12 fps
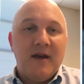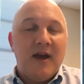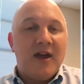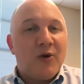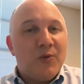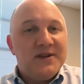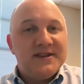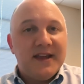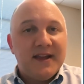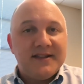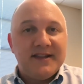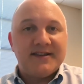And are we seeing
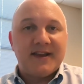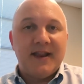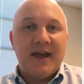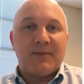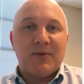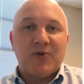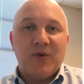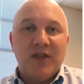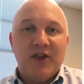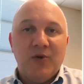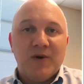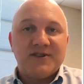a disconnect between the
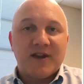U.S.